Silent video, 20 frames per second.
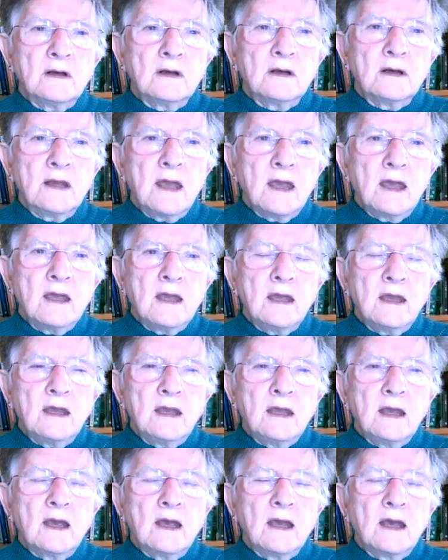
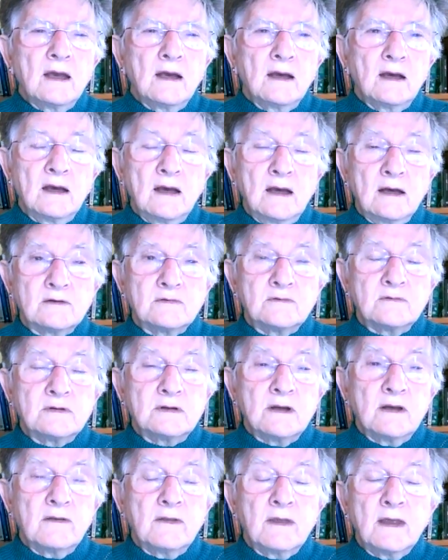gay, as we
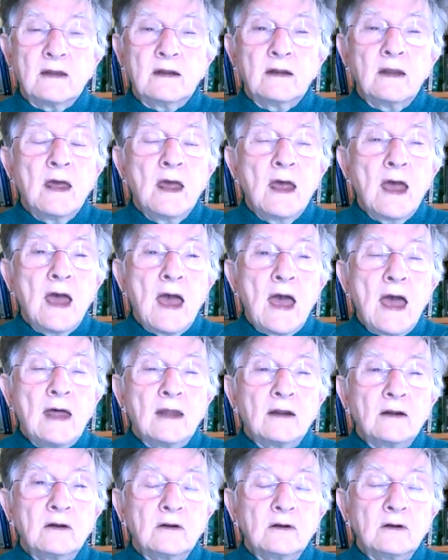said then,
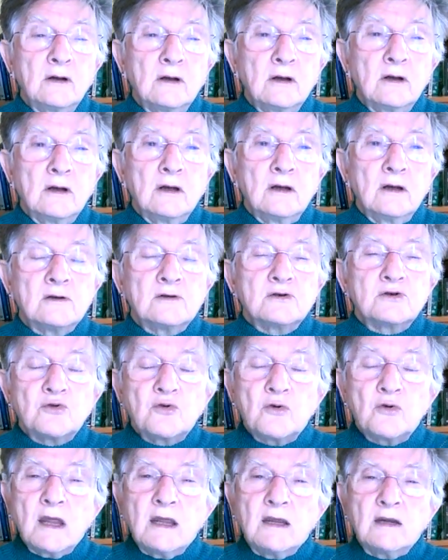and
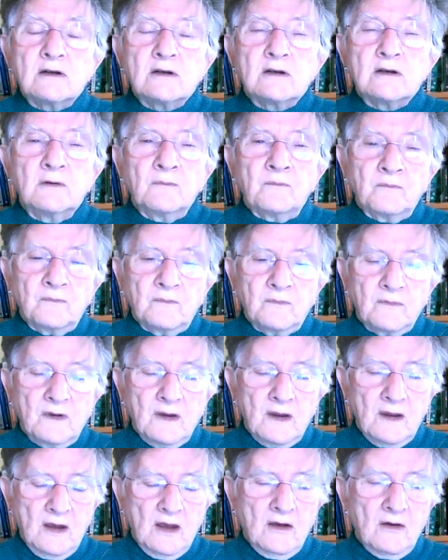straight
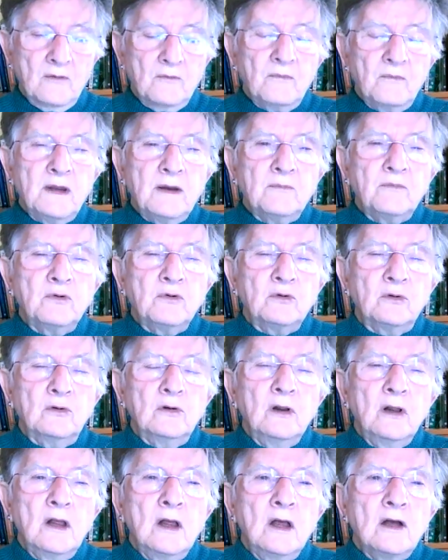
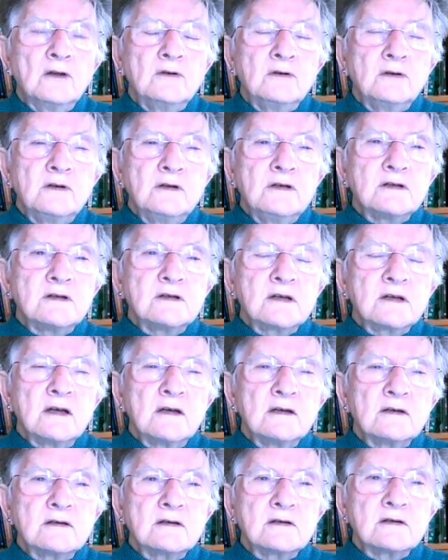people to
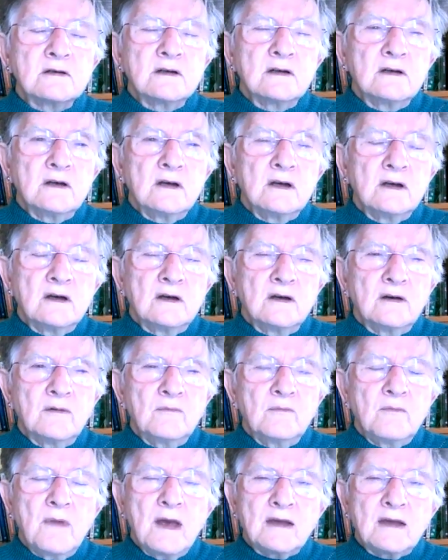discuss
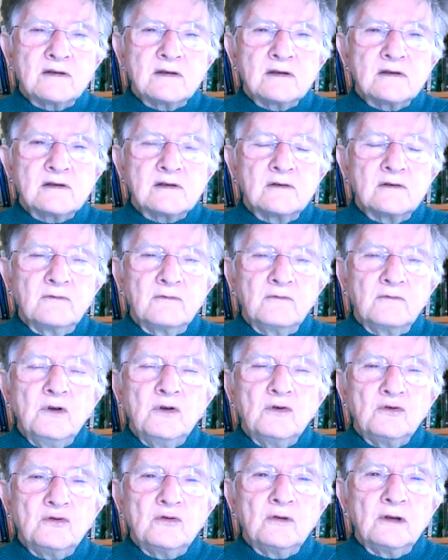matters of
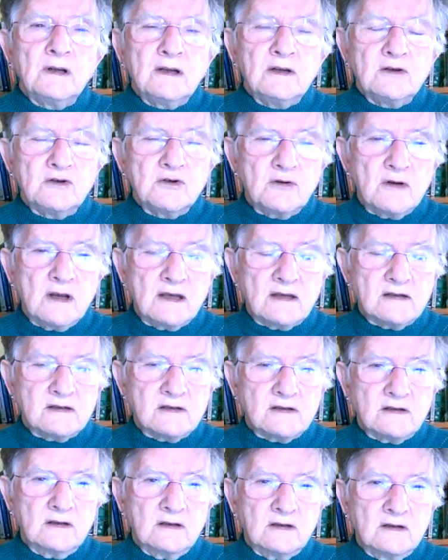mutual
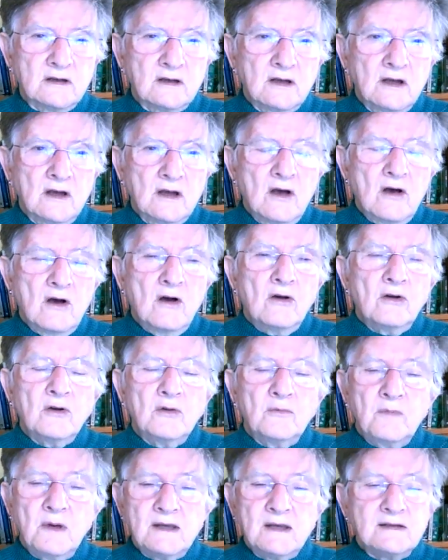interest on a
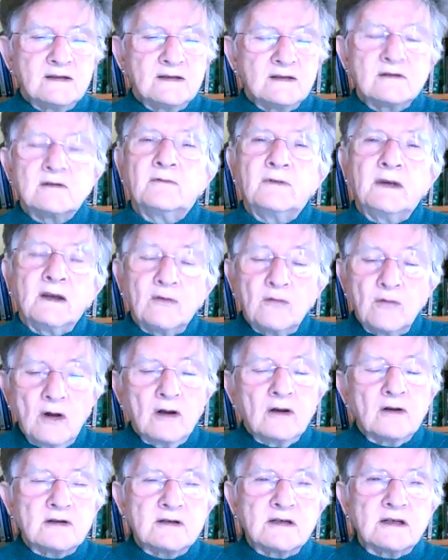basis of
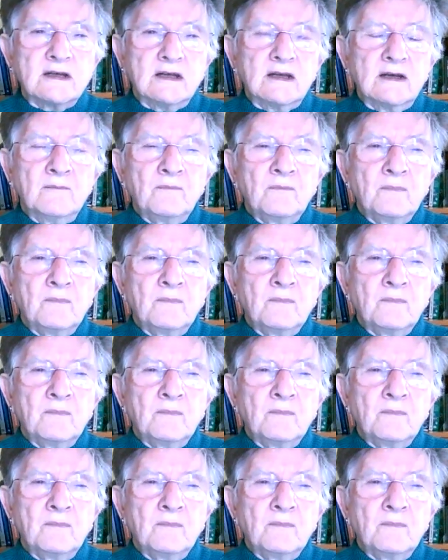equality.